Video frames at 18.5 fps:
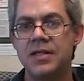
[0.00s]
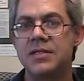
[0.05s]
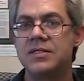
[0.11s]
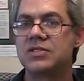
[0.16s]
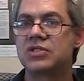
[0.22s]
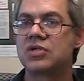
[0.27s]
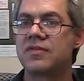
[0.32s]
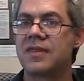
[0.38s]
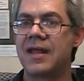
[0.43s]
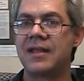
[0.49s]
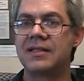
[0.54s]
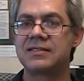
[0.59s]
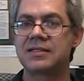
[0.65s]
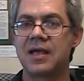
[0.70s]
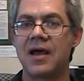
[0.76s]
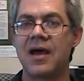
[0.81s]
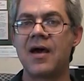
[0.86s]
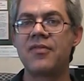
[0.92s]
so that
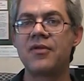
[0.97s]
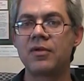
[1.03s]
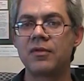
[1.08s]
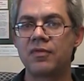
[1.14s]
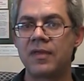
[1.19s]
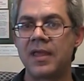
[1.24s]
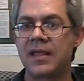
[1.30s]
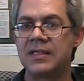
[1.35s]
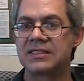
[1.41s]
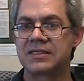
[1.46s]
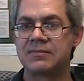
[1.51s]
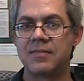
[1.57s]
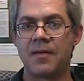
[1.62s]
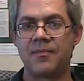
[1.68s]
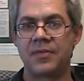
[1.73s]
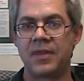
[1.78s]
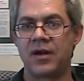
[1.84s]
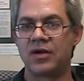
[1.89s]
as other things come
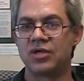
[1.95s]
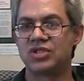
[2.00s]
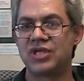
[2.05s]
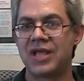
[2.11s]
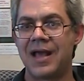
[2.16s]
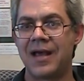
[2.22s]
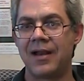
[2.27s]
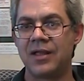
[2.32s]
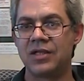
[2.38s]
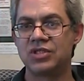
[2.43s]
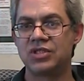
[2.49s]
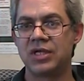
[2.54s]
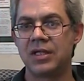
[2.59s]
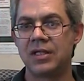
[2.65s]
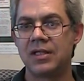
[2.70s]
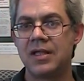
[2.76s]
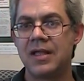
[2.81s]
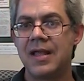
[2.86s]
up that are
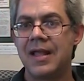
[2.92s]
challenging,